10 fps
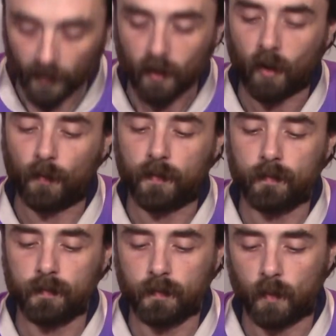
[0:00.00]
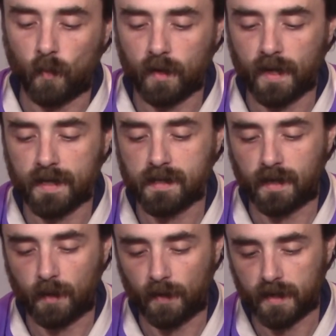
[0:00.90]
Oh, the one last thing
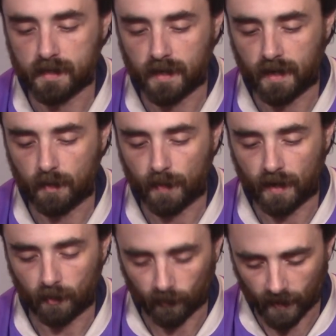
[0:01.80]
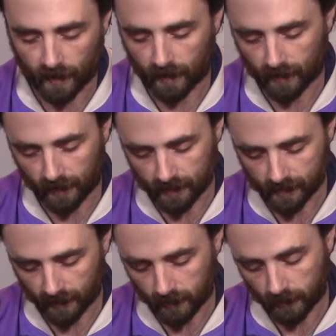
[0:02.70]
I want to say about Renet is
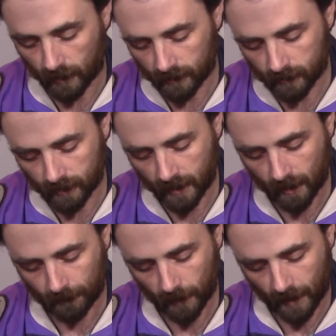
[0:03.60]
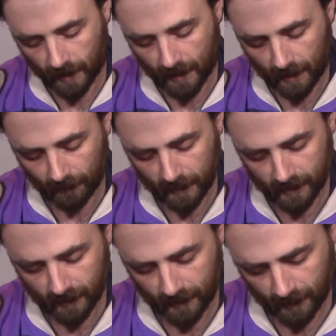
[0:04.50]
like you can also take off her head,
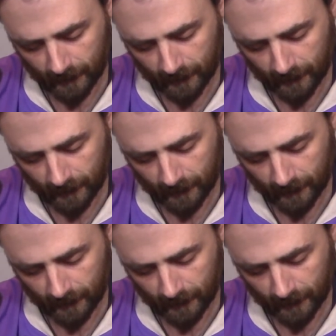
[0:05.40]
obviously.